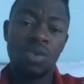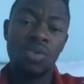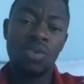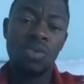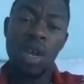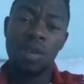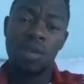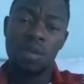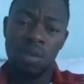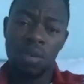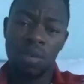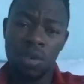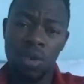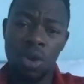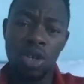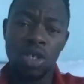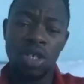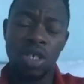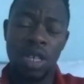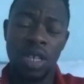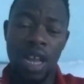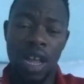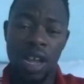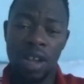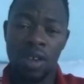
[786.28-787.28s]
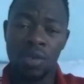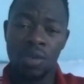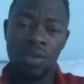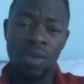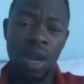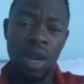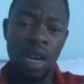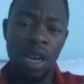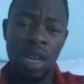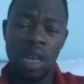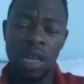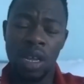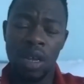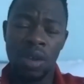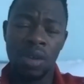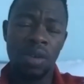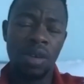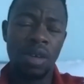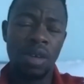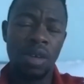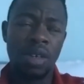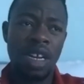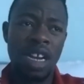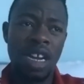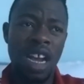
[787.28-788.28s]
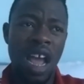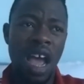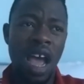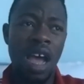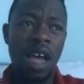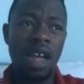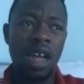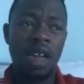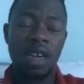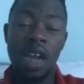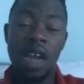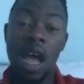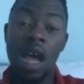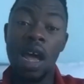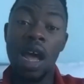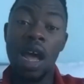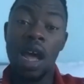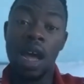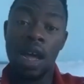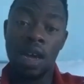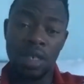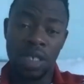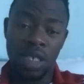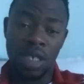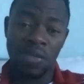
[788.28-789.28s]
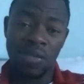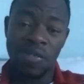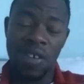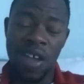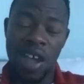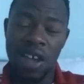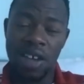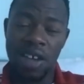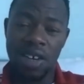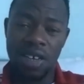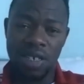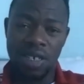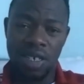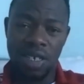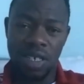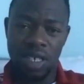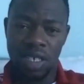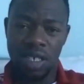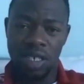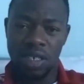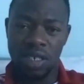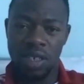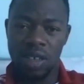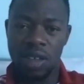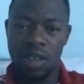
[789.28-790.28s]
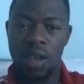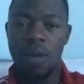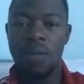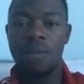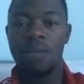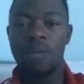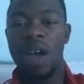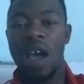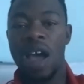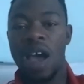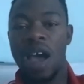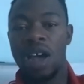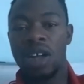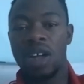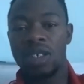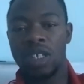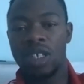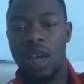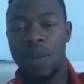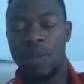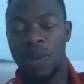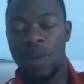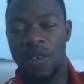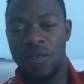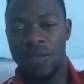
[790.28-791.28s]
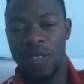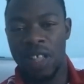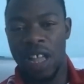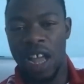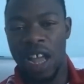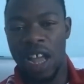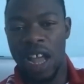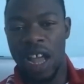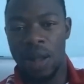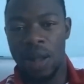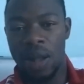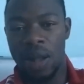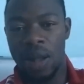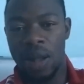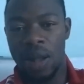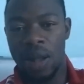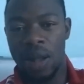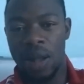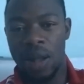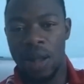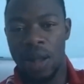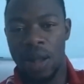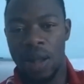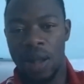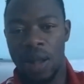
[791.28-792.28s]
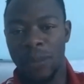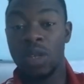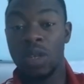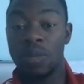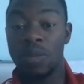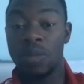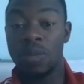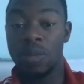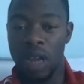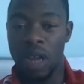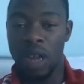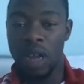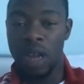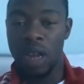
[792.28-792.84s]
pa- rate was like really not not at its finest. But on top of that, Mm-hmm. on, like on